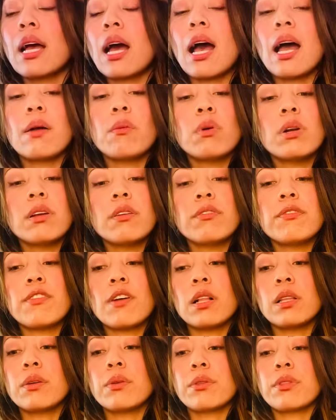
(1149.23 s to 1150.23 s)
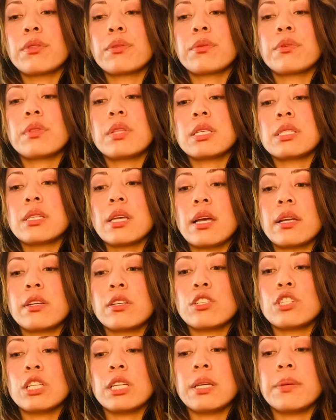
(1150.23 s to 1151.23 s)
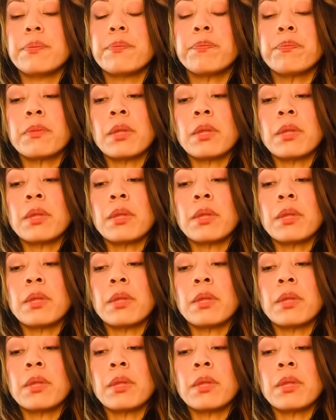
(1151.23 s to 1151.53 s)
I want to follow through this energy.